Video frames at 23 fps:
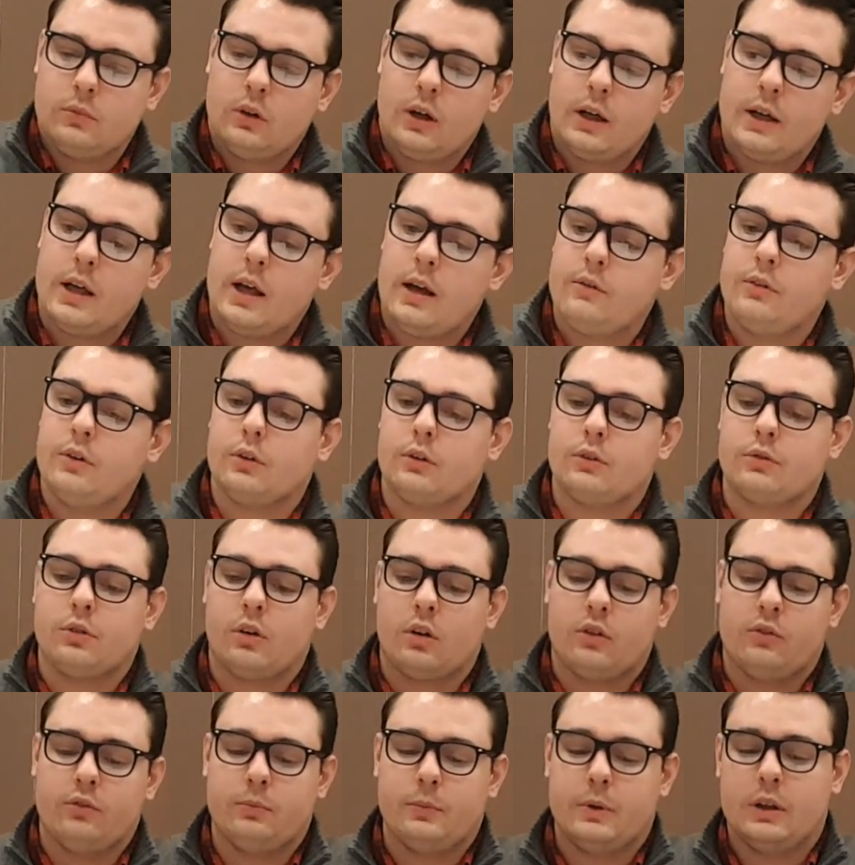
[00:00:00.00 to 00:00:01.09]
I have here in
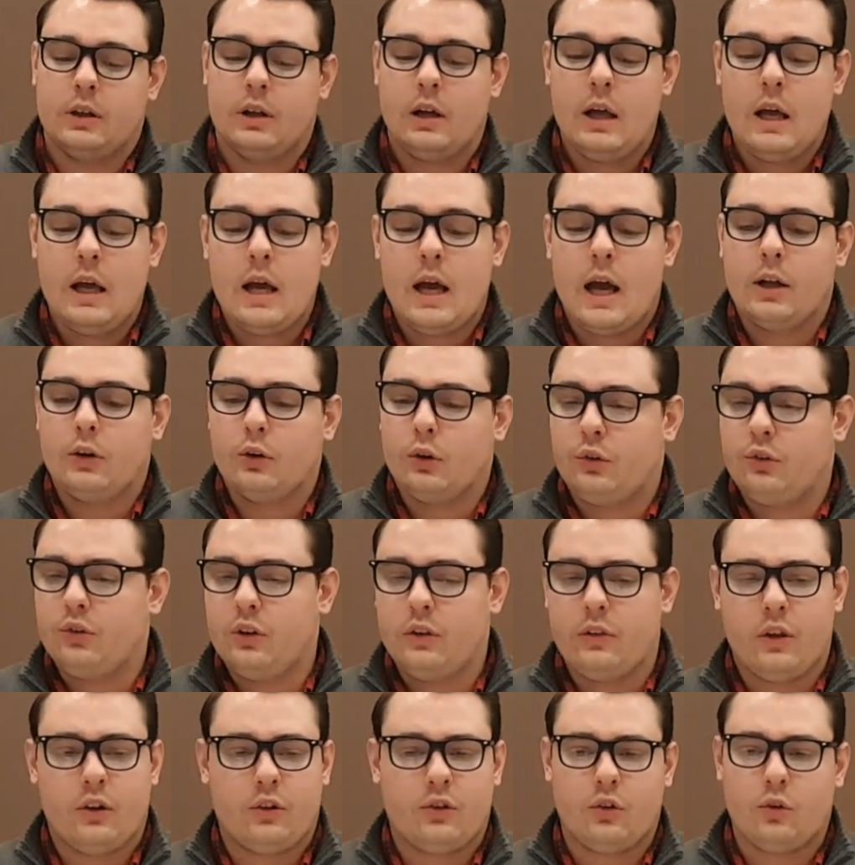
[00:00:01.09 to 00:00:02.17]
front of me, and you'll see
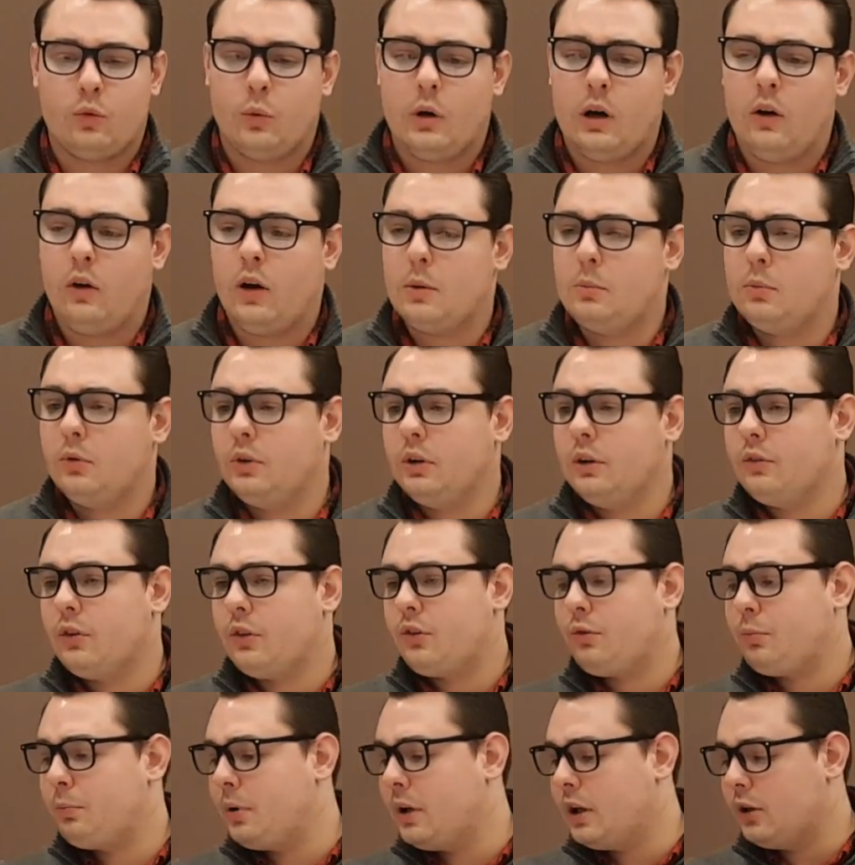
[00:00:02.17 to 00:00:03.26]
this as well, I believe
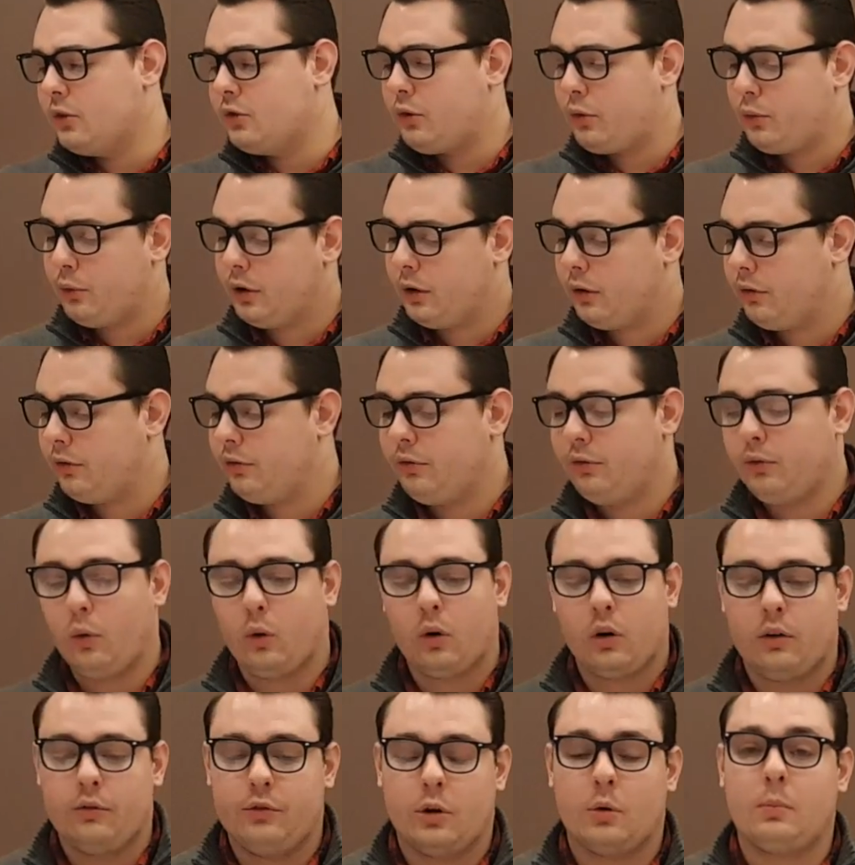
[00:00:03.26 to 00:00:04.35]
it's page 3 or
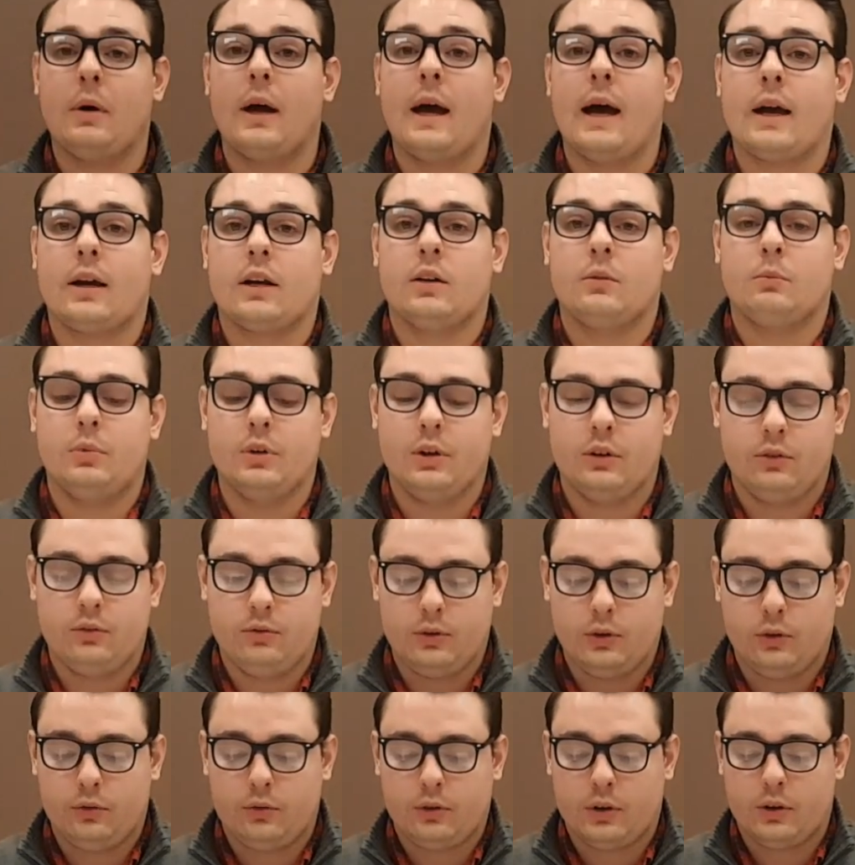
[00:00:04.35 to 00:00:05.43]
4 of your packet. Please
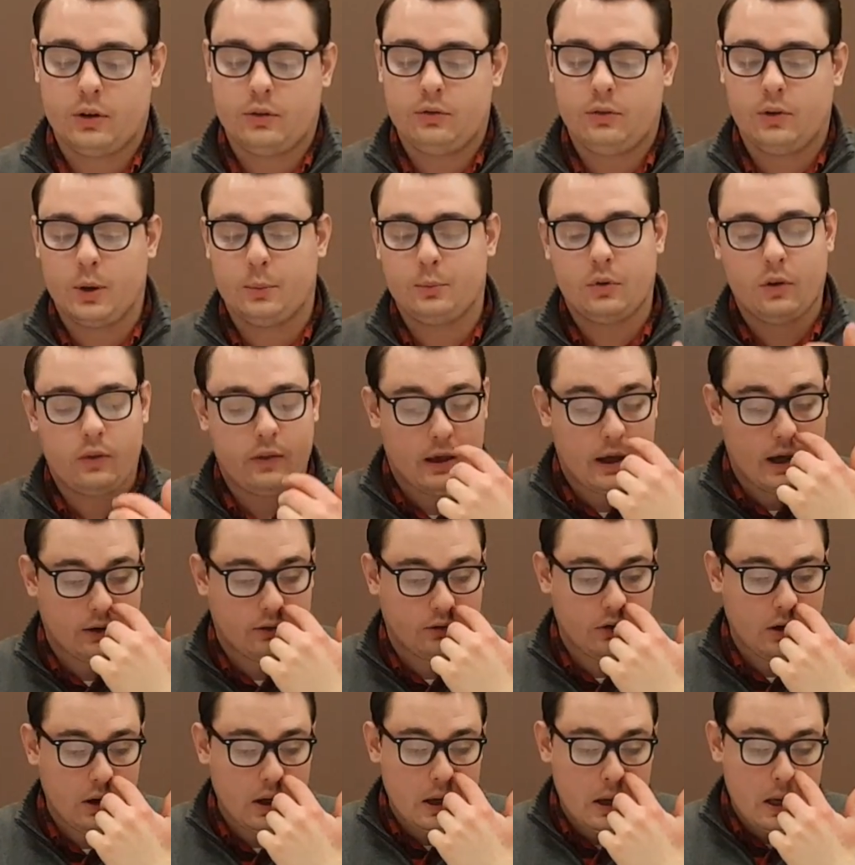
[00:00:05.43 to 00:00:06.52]
feel free to flip to
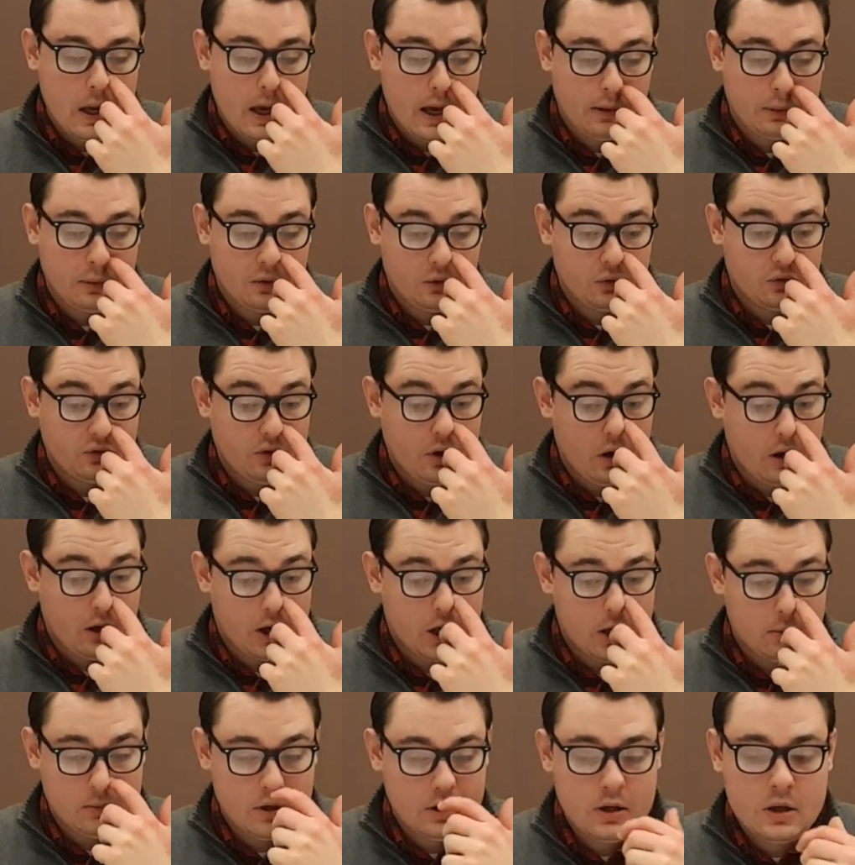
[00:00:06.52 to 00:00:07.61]
that at this
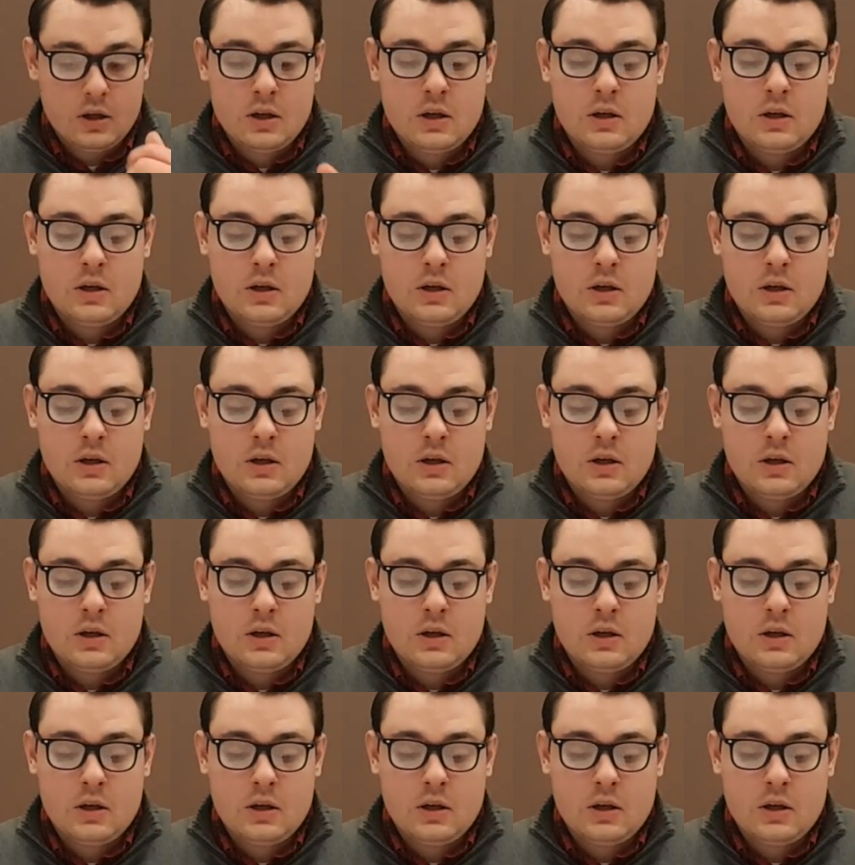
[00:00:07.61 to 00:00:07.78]
time.